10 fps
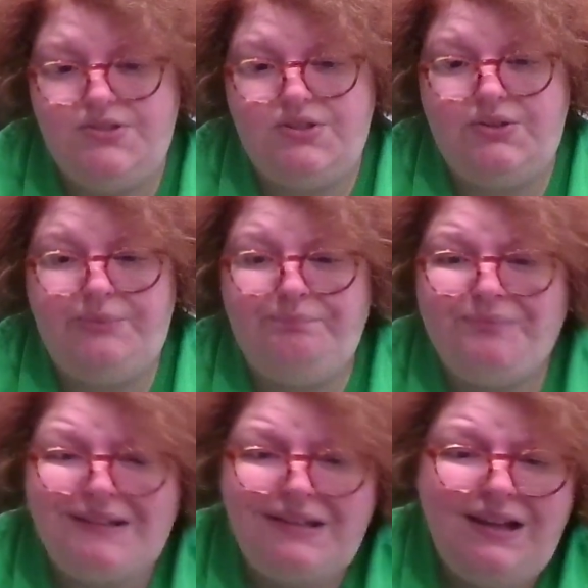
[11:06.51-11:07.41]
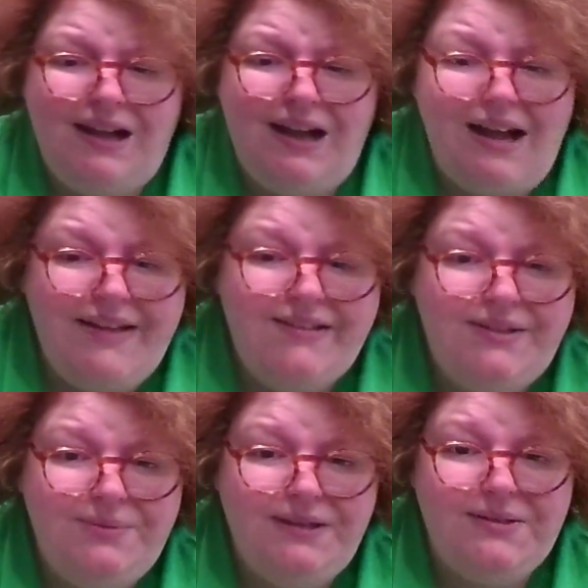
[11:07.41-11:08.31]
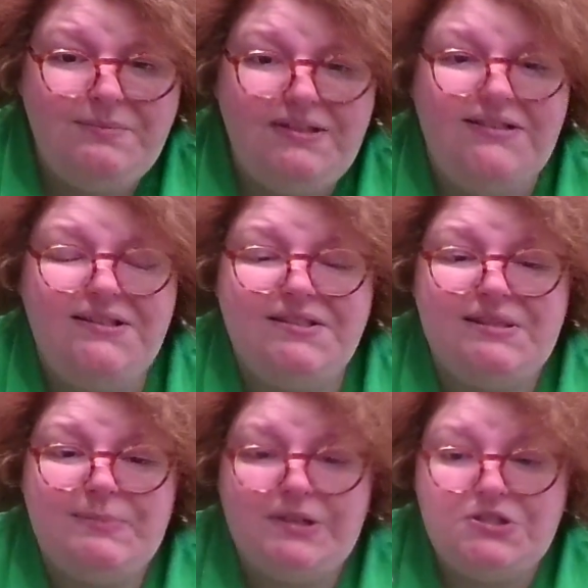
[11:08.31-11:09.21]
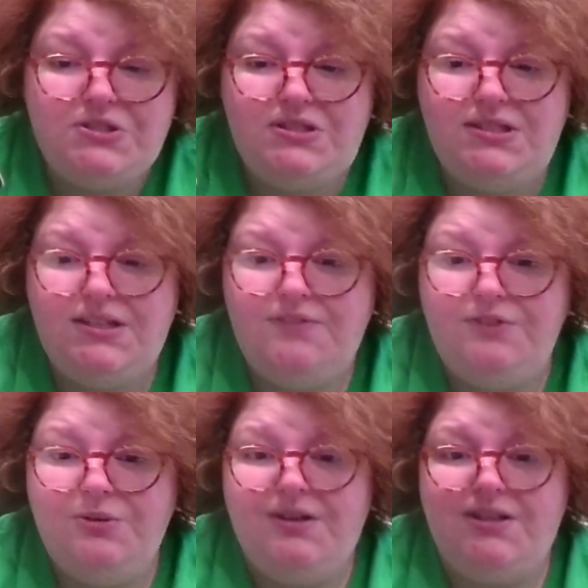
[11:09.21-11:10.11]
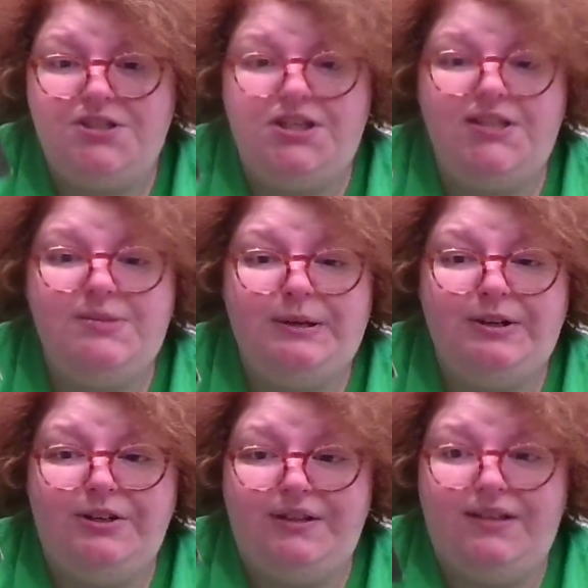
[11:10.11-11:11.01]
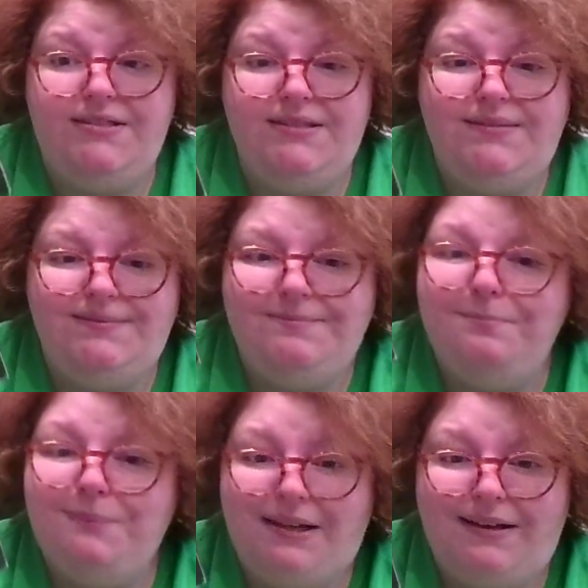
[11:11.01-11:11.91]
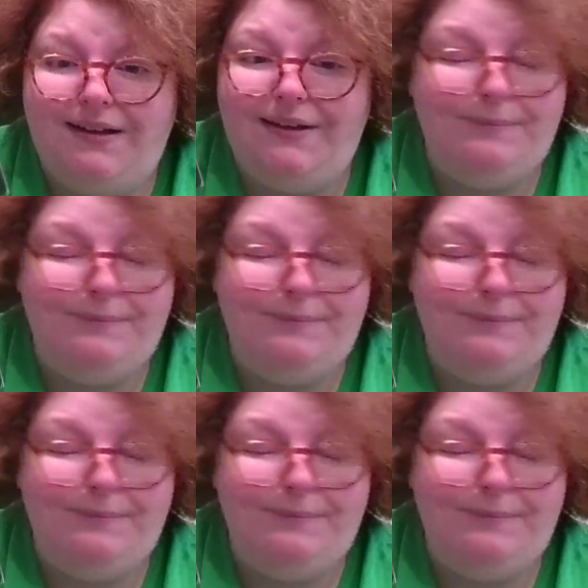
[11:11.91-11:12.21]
So, highly recommend, especially if you are a Shakespeare nut like I am.